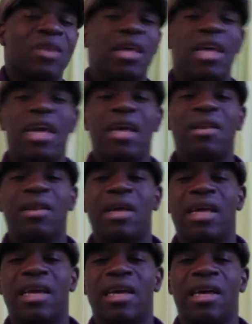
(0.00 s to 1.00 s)
And
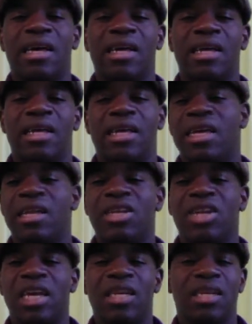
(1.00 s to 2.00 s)
it can
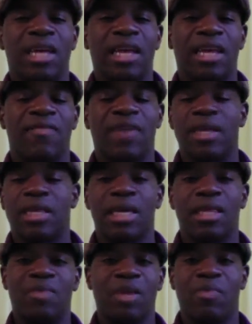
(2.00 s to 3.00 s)
change, like if I say
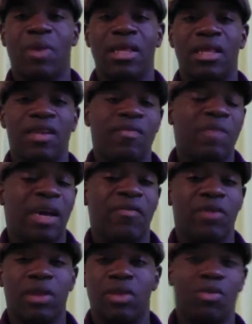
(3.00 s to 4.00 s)
something positive, my
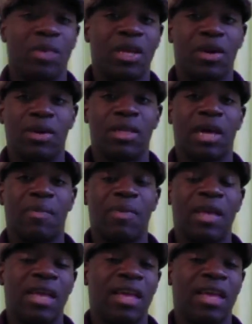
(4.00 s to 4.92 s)
voice normally goes up.